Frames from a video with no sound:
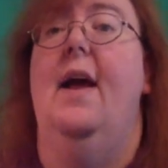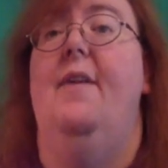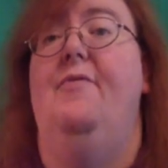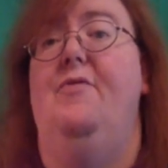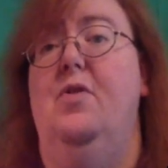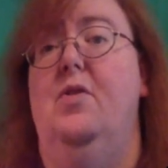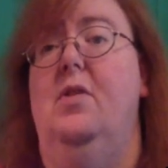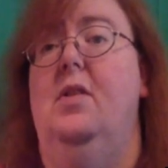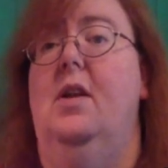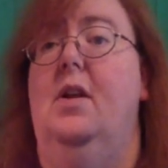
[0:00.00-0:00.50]

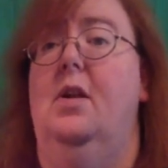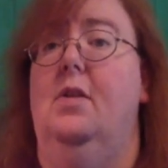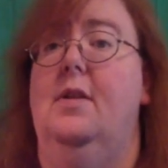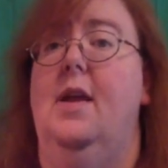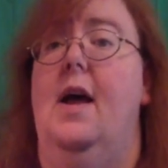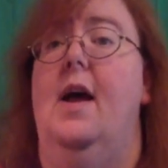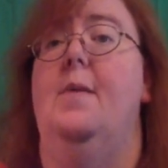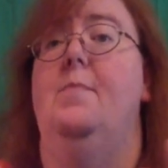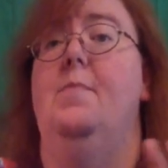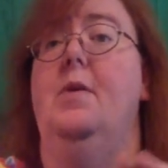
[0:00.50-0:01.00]
After a little
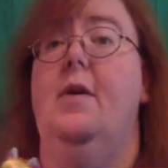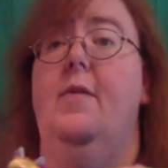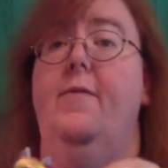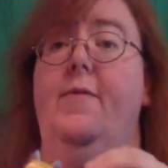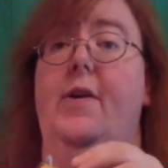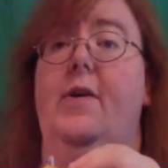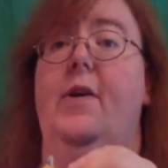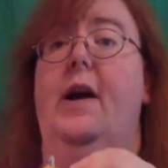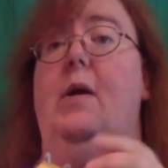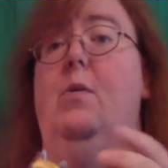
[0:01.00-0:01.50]
time, you
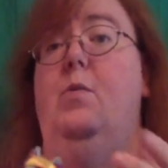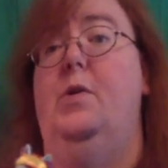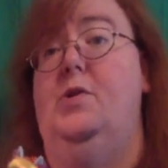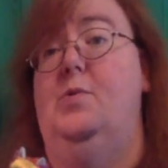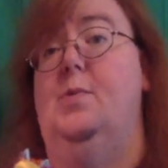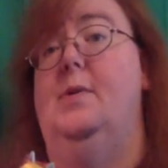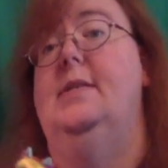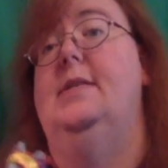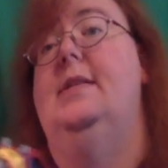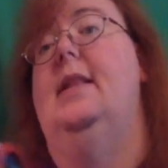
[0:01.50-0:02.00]
can figure out
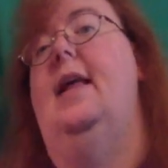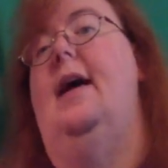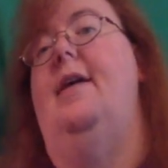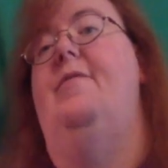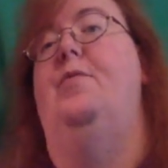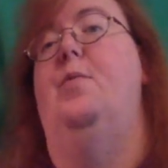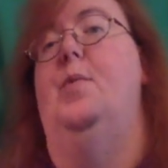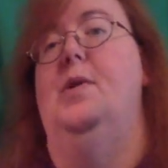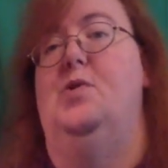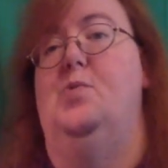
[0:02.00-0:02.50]
which one's the
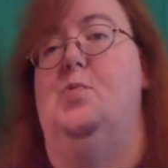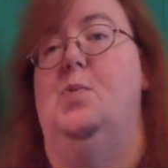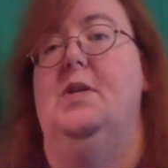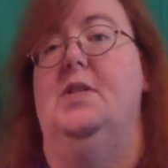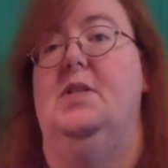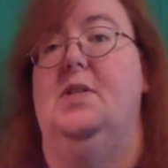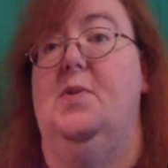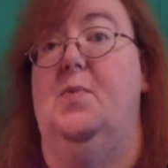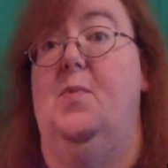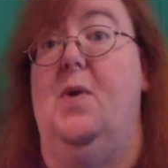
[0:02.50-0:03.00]
left, which
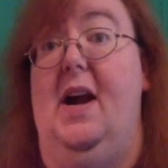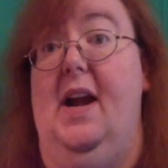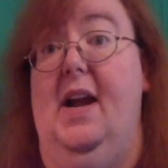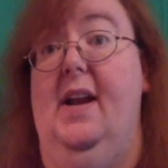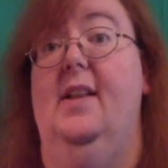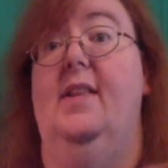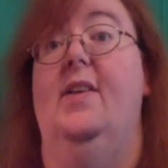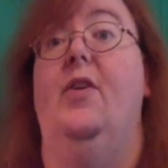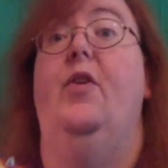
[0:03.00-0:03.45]
one's the right.